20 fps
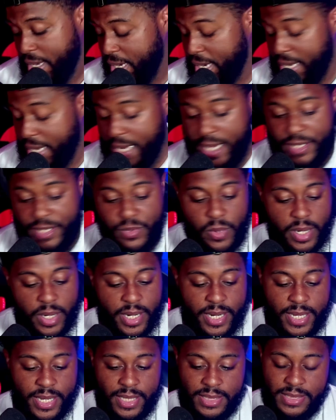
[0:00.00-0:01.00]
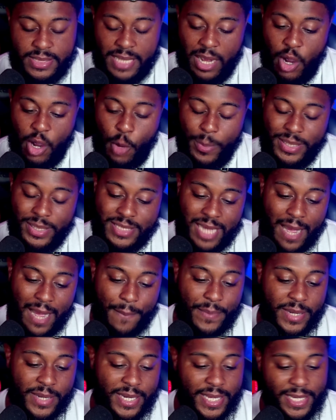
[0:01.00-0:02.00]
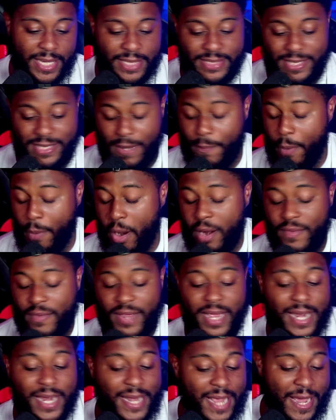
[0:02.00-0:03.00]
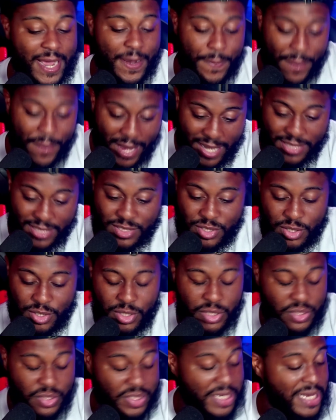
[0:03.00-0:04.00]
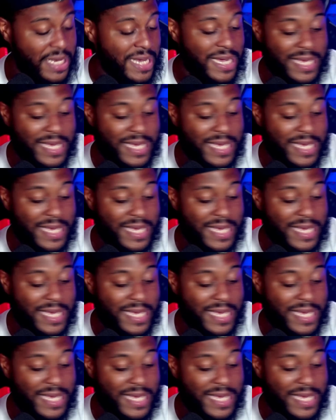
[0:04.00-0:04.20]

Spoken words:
It is what it is. Now, Obi Toppin is a part of the Indiana Pacers.